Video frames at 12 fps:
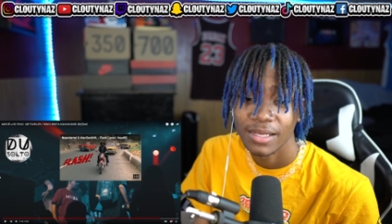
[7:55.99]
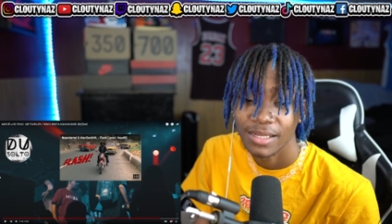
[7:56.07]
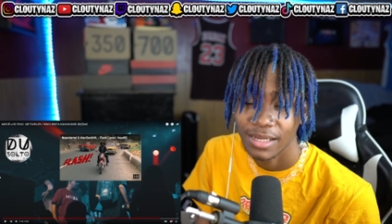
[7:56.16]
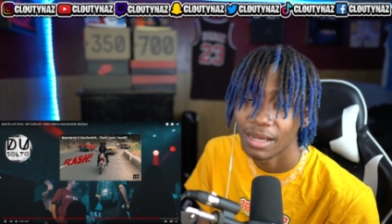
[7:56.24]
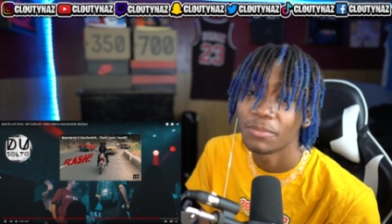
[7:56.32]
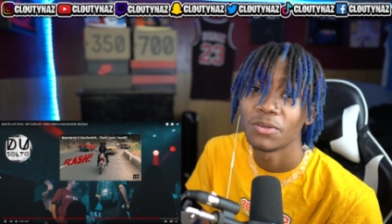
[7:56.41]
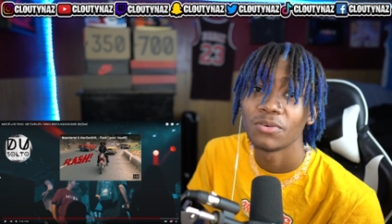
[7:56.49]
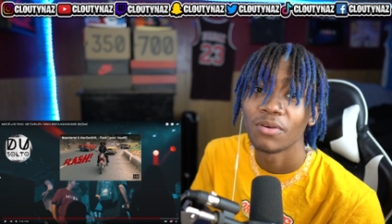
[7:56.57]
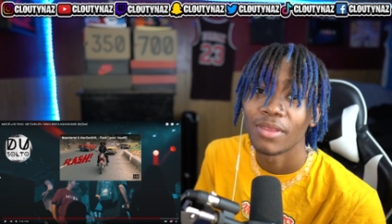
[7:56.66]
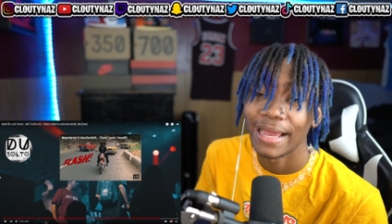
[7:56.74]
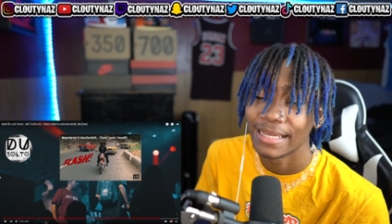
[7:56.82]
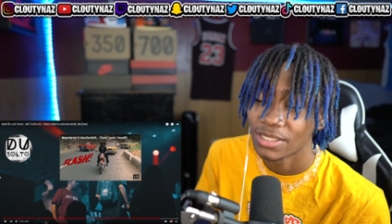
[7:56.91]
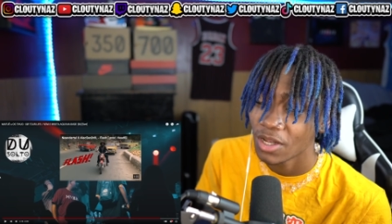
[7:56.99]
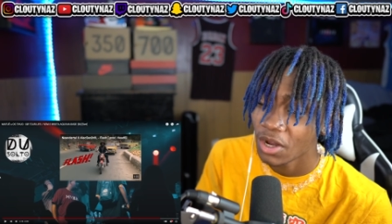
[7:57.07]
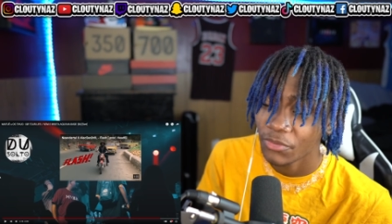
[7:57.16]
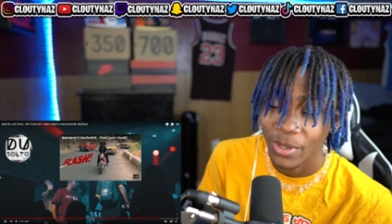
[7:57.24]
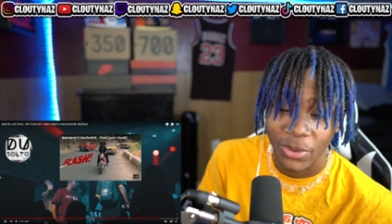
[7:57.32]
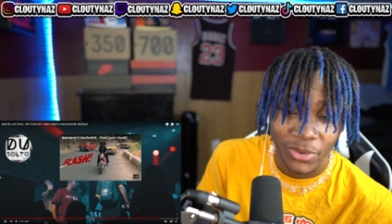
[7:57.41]
W, like, song
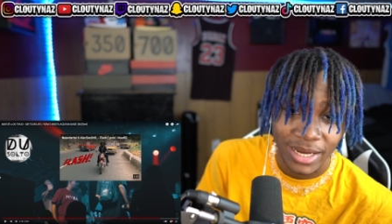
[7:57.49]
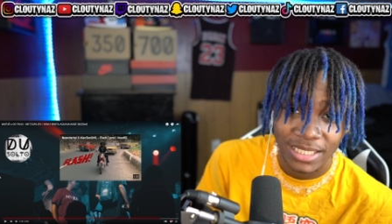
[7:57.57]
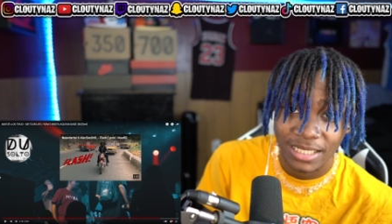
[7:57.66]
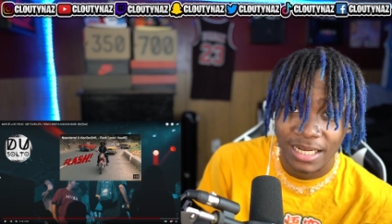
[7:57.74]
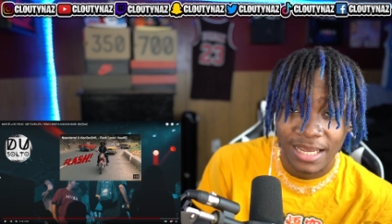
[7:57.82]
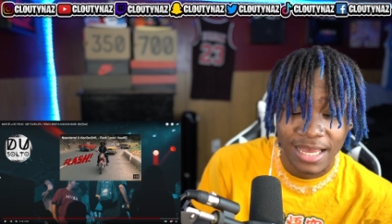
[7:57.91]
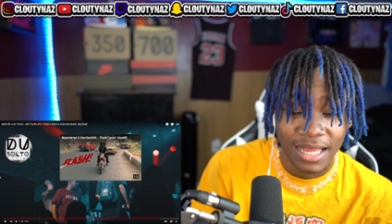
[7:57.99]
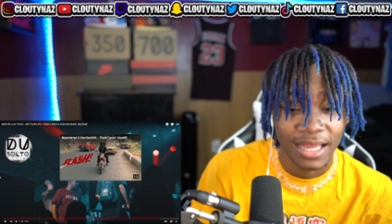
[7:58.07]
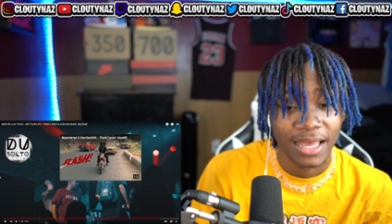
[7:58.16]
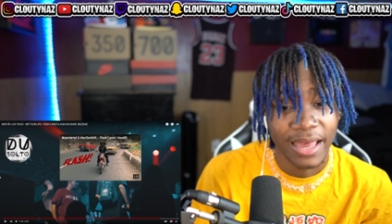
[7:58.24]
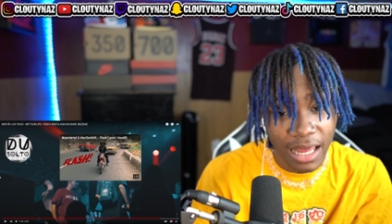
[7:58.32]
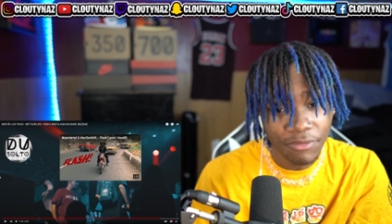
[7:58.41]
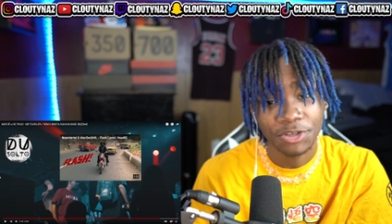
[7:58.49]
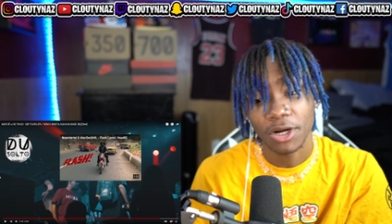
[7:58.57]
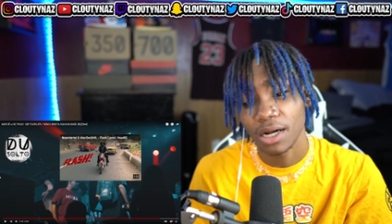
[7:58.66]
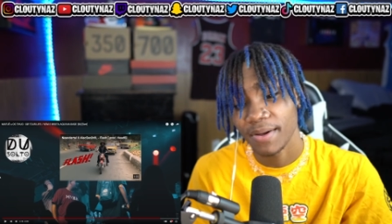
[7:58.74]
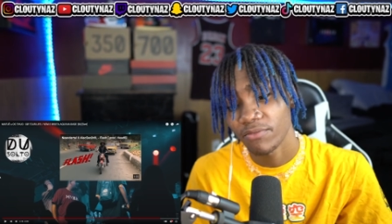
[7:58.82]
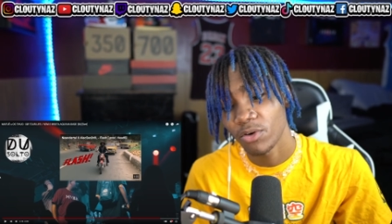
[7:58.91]
recreation. Anyways, y'all
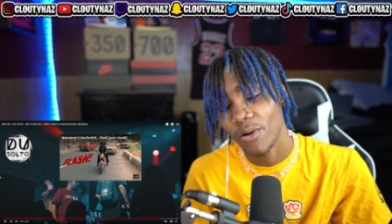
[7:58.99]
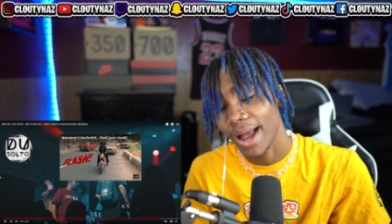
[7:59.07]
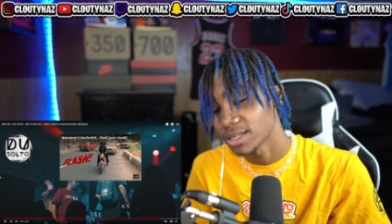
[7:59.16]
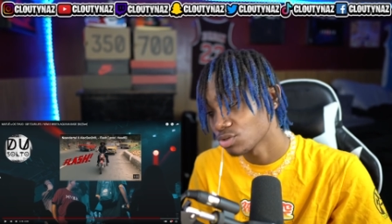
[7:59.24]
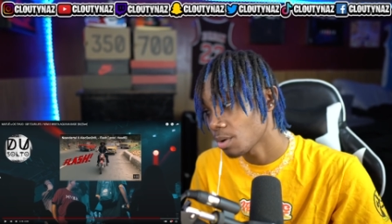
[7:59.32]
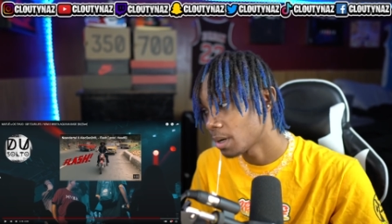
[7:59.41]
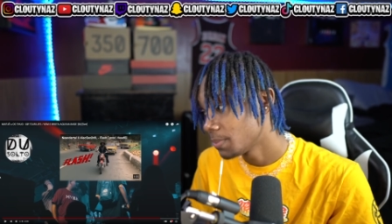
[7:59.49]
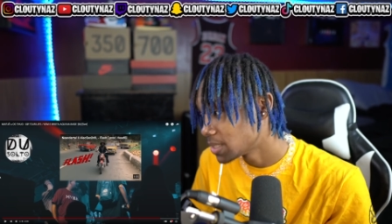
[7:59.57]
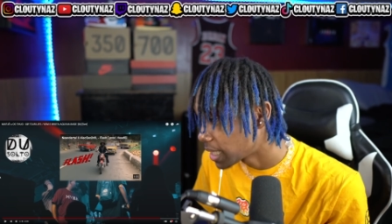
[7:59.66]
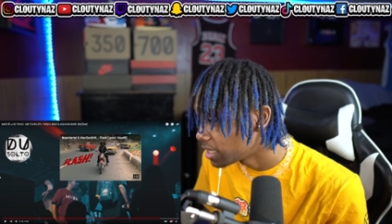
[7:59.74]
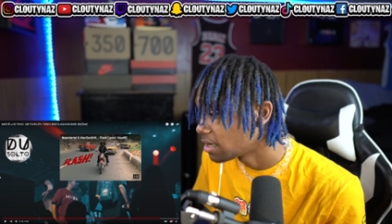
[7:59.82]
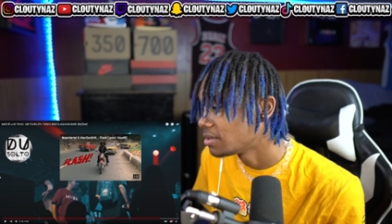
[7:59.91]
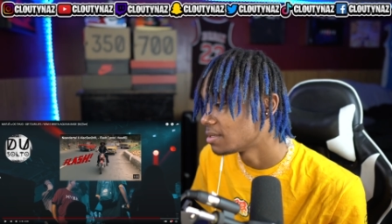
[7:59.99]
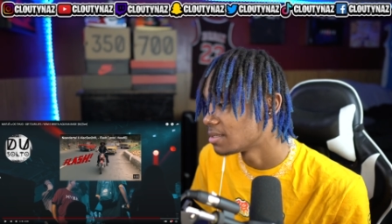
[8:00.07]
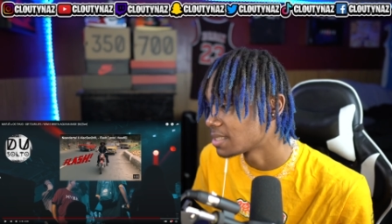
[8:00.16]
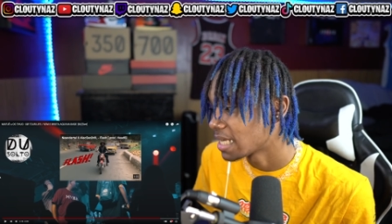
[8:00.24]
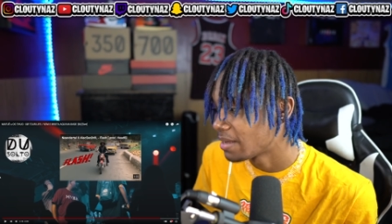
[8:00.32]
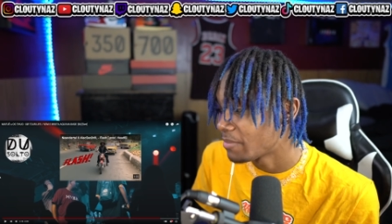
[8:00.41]
come back for more reactions, y'all. I'm about to be signing out, you know what I'm
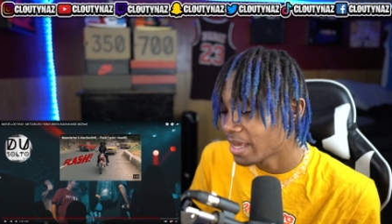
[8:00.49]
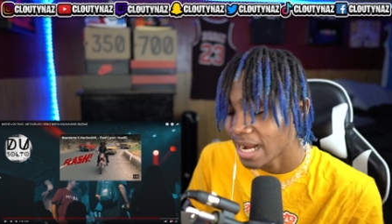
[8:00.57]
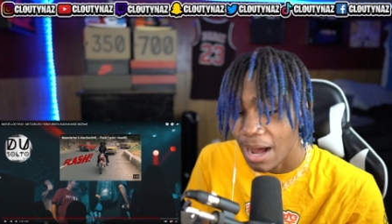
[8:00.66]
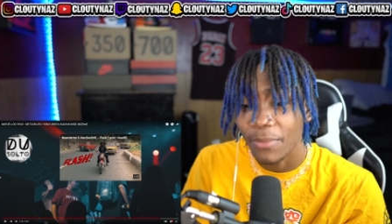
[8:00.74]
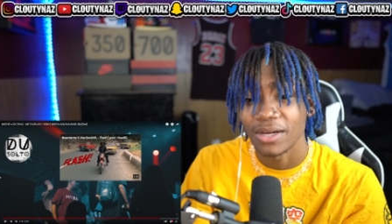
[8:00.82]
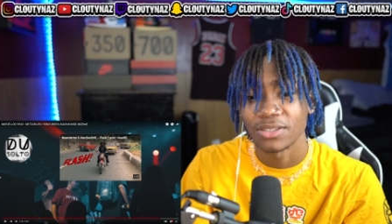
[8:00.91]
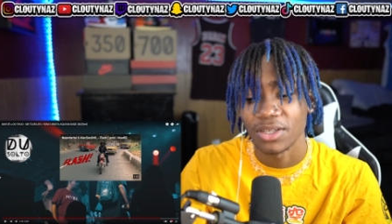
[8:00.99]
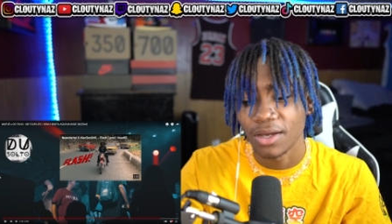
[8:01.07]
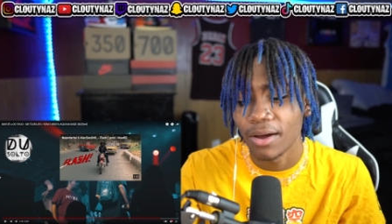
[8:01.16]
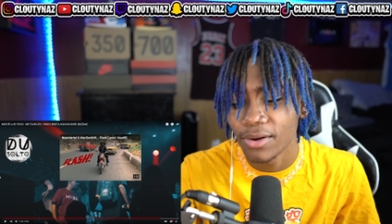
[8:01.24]
saying, man? I'm out there, y'all.